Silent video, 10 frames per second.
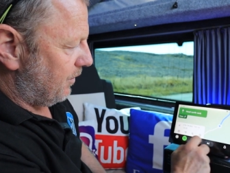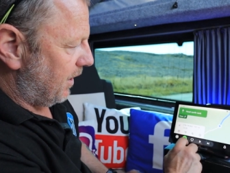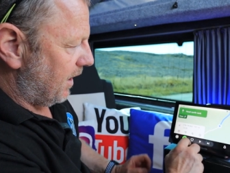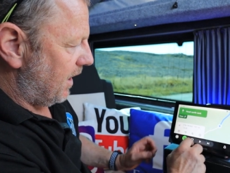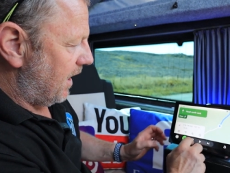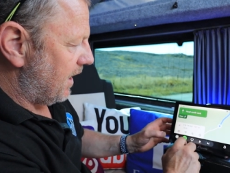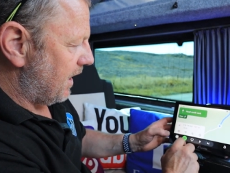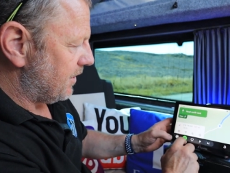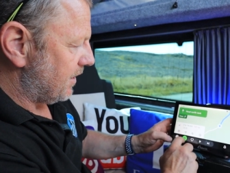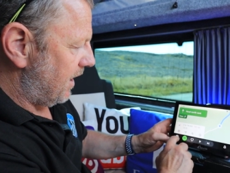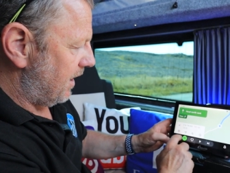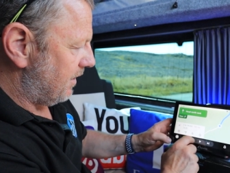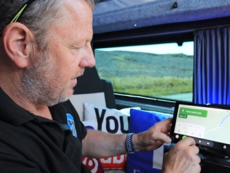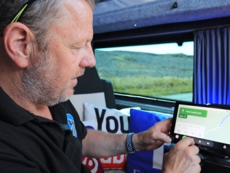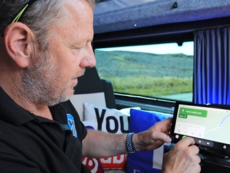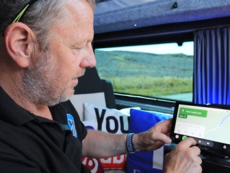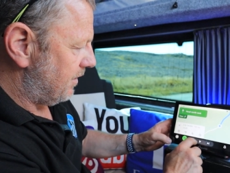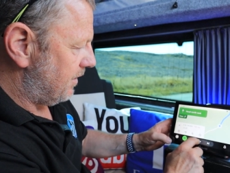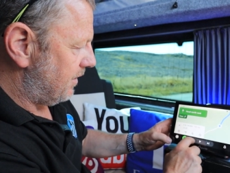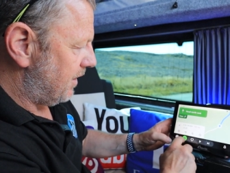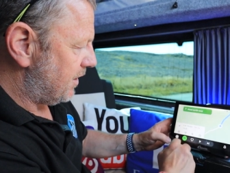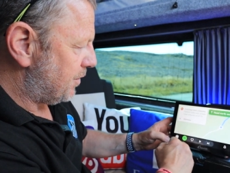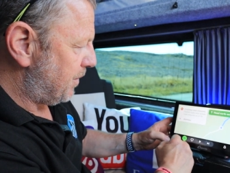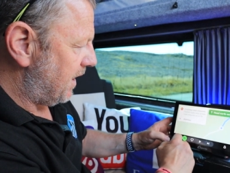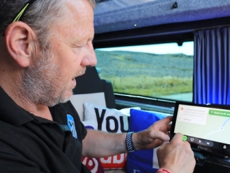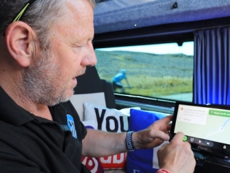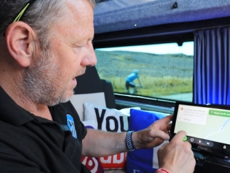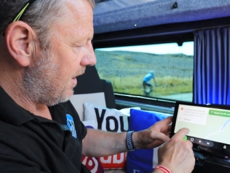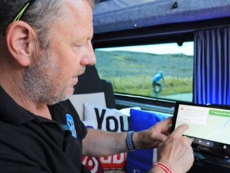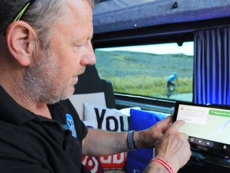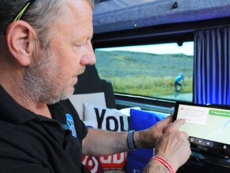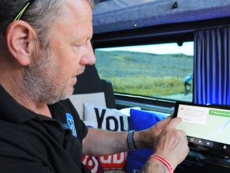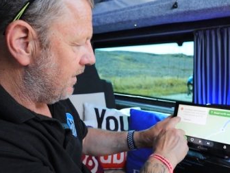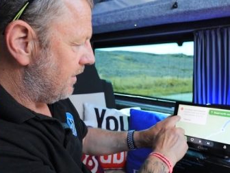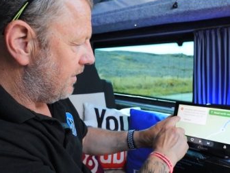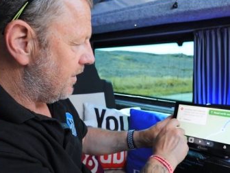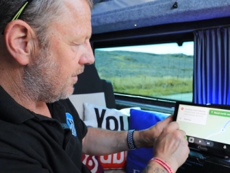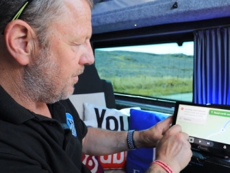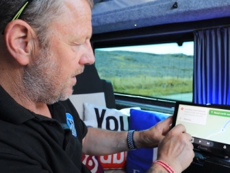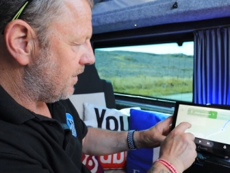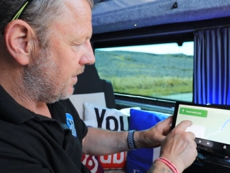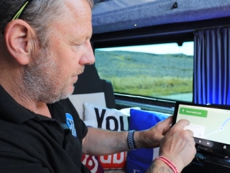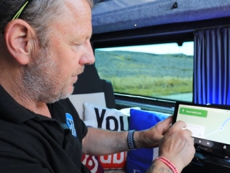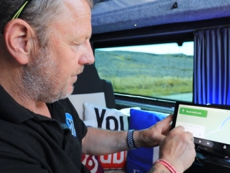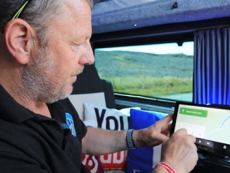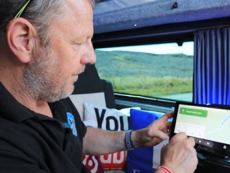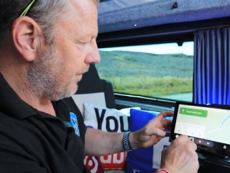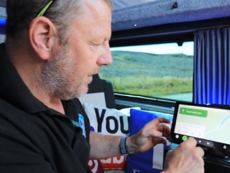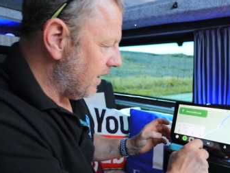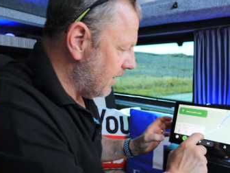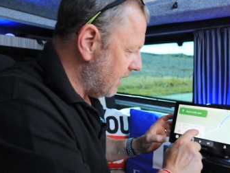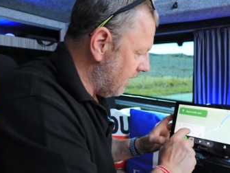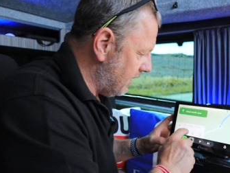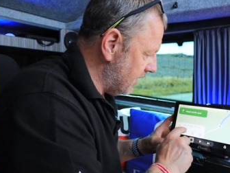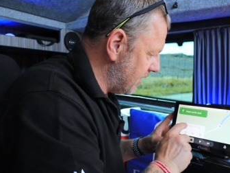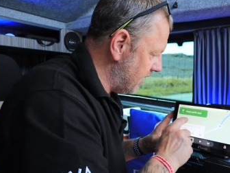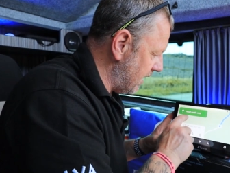We can hear that saying, it's speaking now, dismiss of, and this is